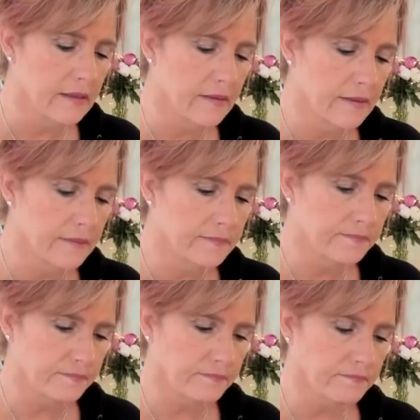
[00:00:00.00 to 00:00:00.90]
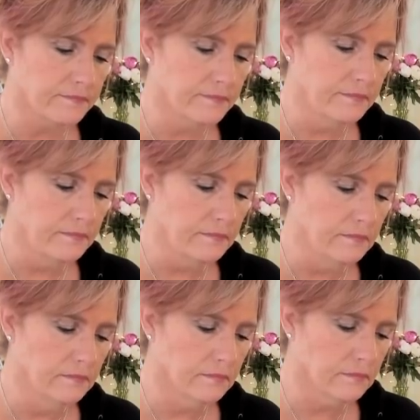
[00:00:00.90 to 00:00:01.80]

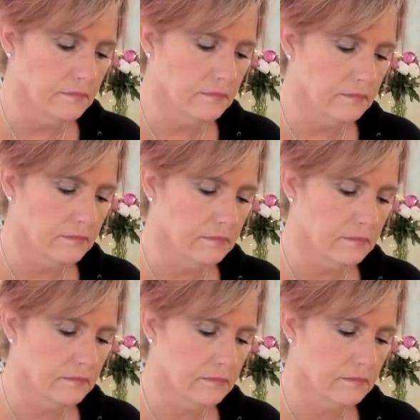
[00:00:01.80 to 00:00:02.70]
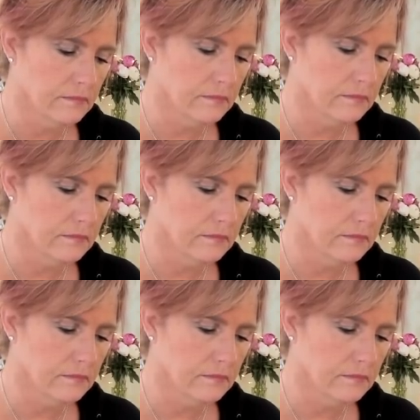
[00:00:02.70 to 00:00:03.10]
Nobody speaks.